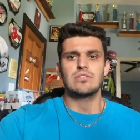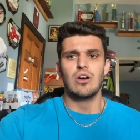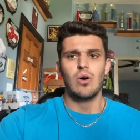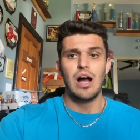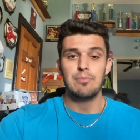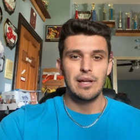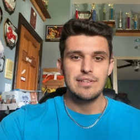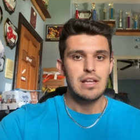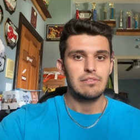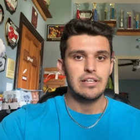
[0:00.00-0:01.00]
So I probably
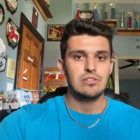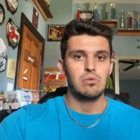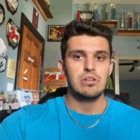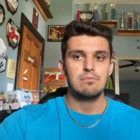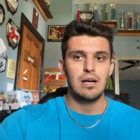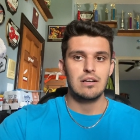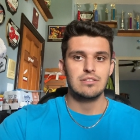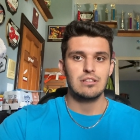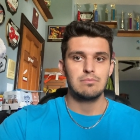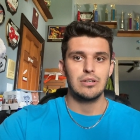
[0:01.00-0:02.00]
saved like 20
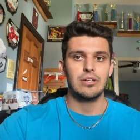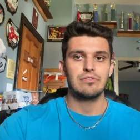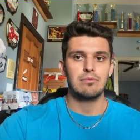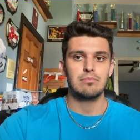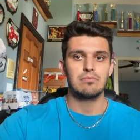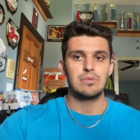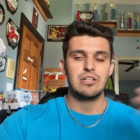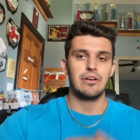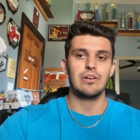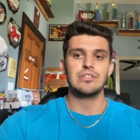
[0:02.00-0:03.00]
bucks on the build from
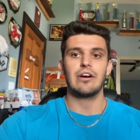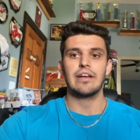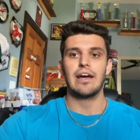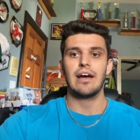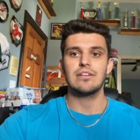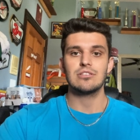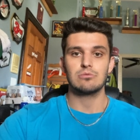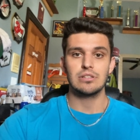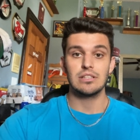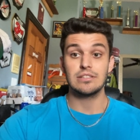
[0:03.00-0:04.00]
materials I already had. So
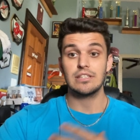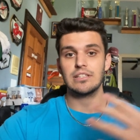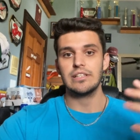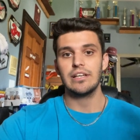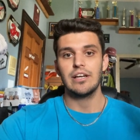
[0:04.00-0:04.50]
realistically,